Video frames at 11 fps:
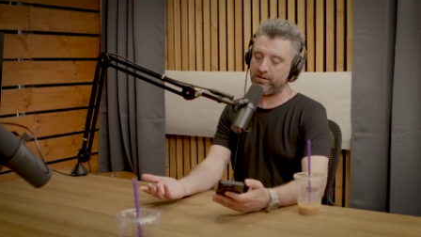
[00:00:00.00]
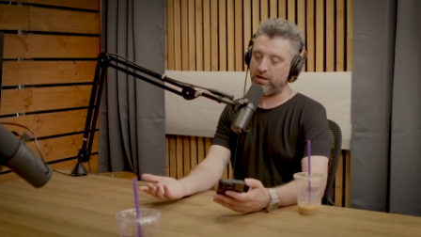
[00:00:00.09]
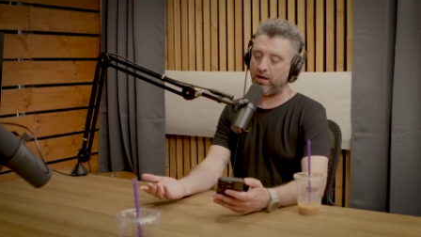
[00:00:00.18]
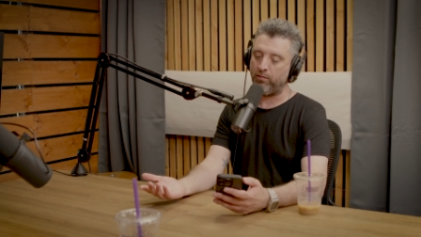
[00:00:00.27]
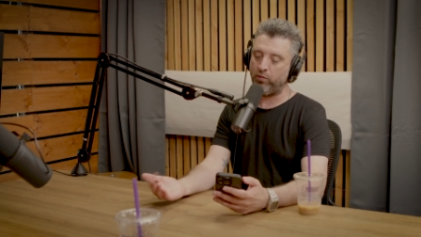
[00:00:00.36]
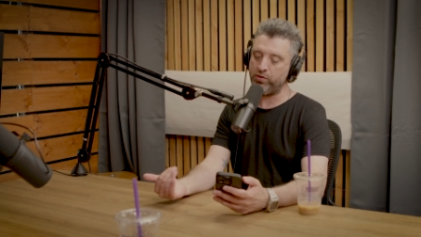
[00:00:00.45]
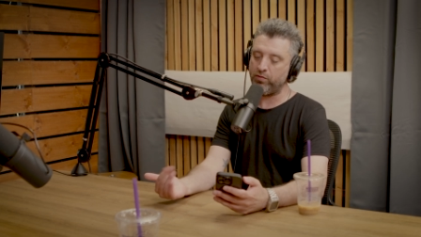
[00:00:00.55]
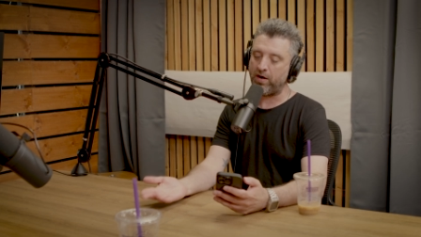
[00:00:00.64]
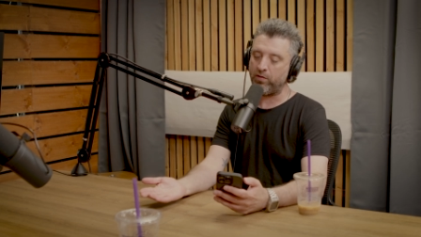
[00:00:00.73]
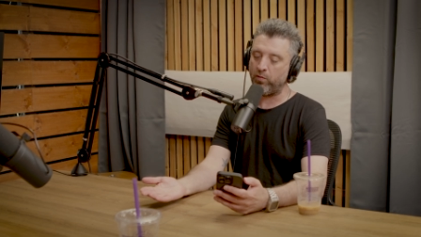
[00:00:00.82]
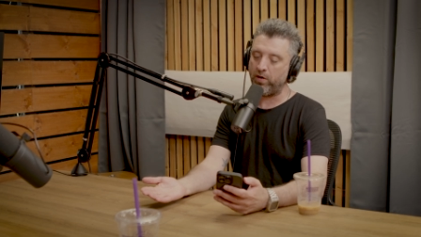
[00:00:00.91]
it's dumb. Would you
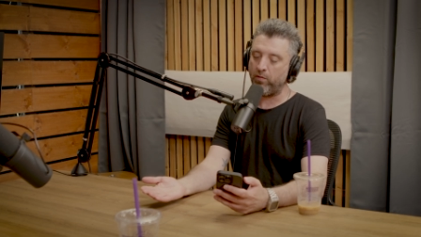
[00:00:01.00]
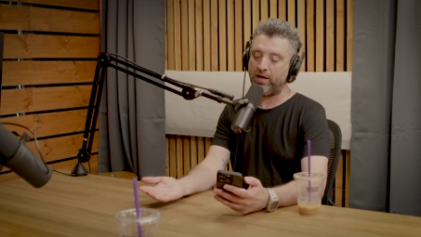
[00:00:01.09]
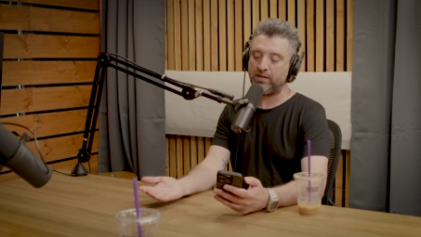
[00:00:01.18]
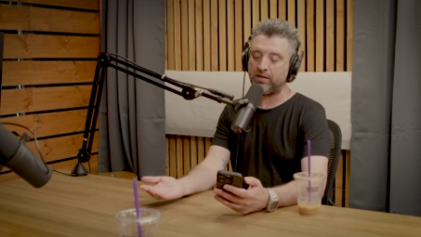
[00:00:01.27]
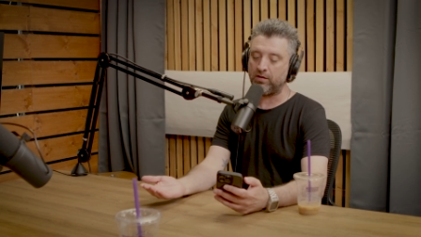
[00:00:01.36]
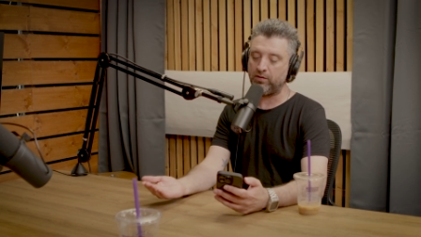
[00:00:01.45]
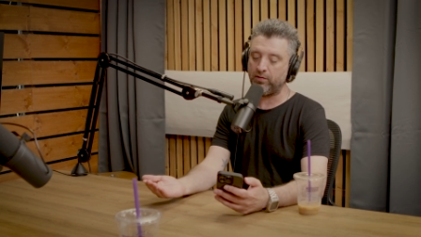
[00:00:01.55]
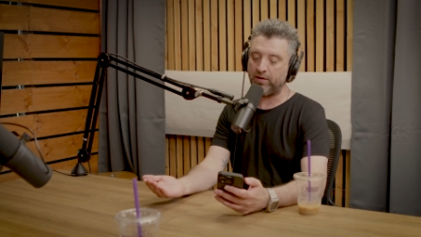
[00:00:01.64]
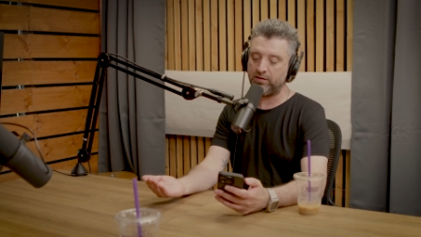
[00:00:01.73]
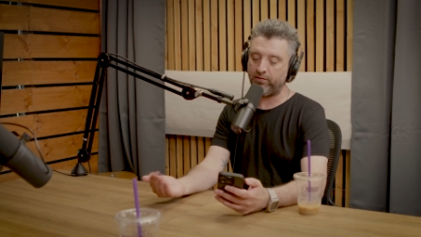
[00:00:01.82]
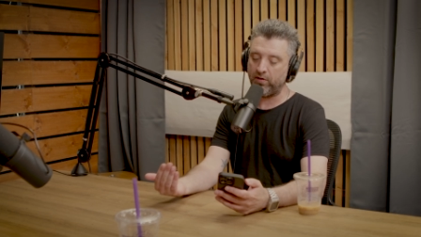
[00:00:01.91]
rather wear wet socks the
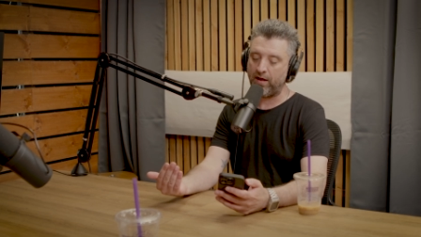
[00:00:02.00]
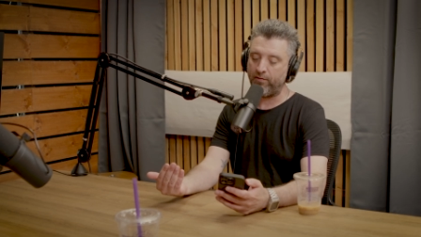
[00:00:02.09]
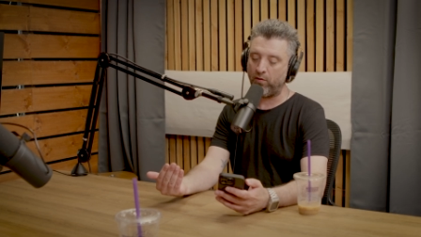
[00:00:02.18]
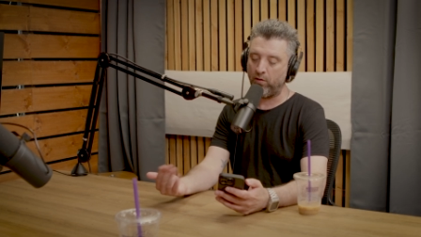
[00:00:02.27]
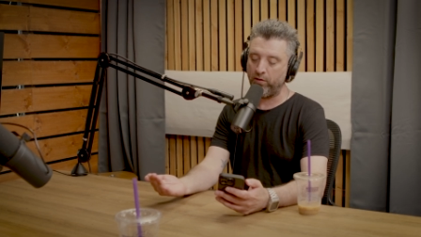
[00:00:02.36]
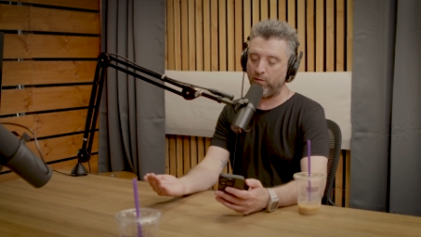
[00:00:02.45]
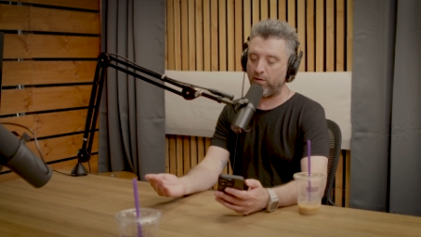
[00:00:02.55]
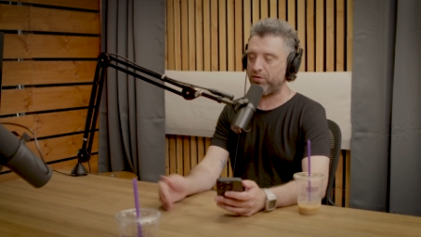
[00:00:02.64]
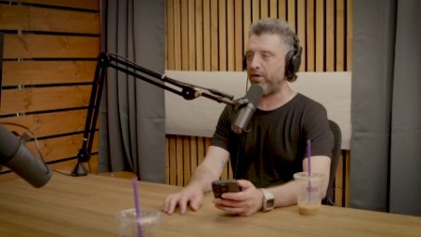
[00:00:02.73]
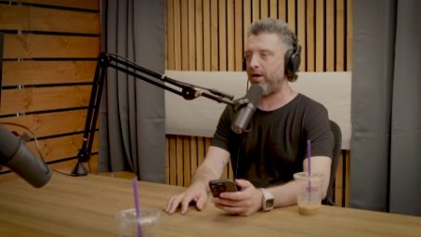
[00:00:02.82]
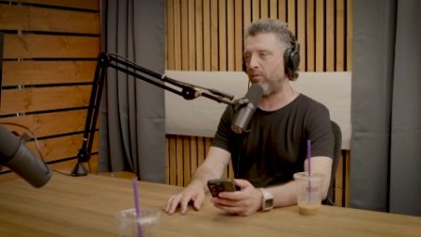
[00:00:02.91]
rest of your life or only
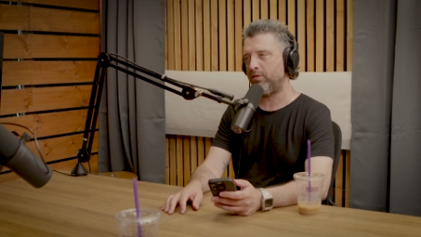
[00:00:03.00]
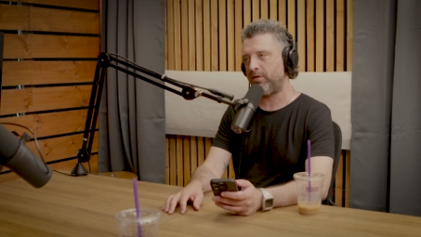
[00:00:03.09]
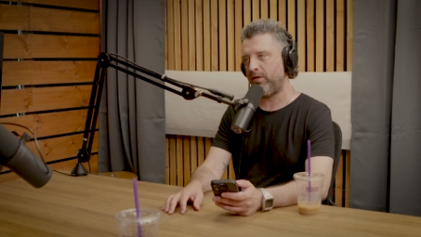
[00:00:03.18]
wash your hair once a